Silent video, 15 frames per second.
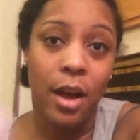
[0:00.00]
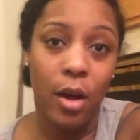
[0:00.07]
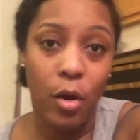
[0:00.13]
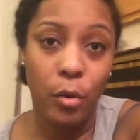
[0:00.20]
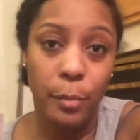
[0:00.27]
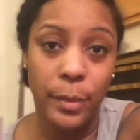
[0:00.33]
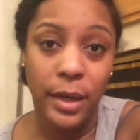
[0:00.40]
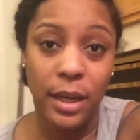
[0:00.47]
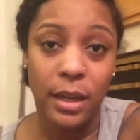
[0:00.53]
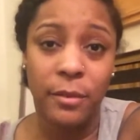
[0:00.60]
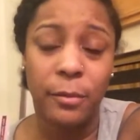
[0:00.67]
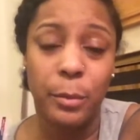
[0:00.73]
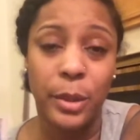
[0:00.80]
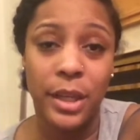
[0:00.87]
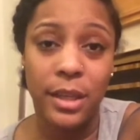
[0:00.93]
open it
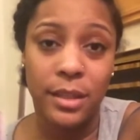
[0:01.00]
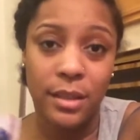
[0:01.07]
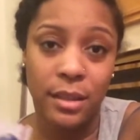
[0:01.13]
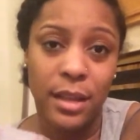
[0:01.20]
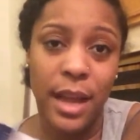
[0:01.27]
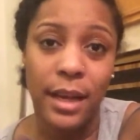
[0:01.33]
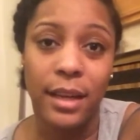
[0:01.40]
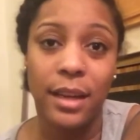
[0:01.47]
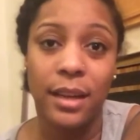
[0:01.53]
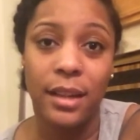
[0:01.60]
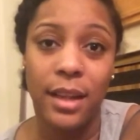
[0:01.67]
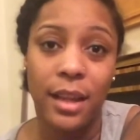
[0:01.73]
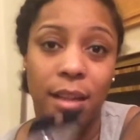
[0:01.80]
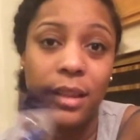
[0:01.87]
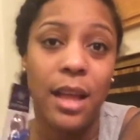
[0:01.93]
if we get selected and
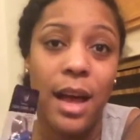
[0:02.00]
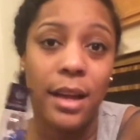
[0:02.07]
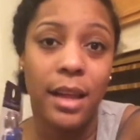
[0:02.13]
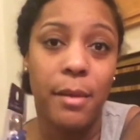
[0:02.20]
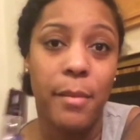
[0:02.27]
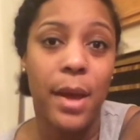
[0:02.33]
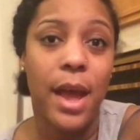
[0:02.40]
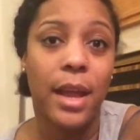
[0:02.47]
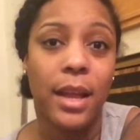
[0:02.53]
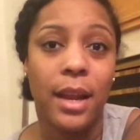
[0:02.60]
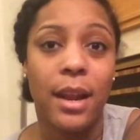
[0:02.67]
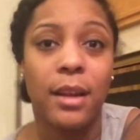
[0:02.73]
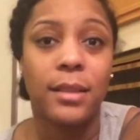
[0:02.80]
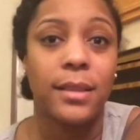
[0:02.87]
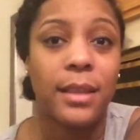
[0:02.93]
then lock it back and
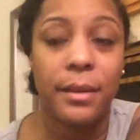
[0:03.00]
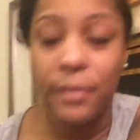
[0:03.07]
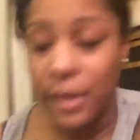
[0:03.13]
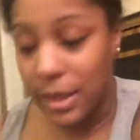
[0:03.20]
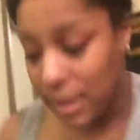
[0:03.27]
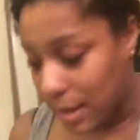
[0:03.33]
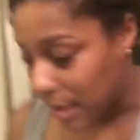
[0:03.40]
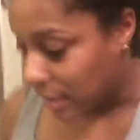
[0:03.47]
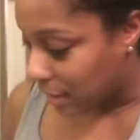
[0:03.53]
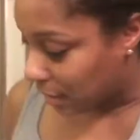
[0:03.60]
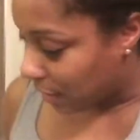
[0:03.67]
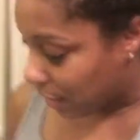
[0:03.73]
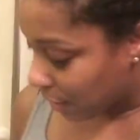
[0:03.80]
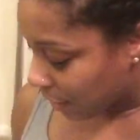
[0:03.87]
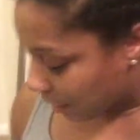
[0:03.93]
our stuff can stay secure.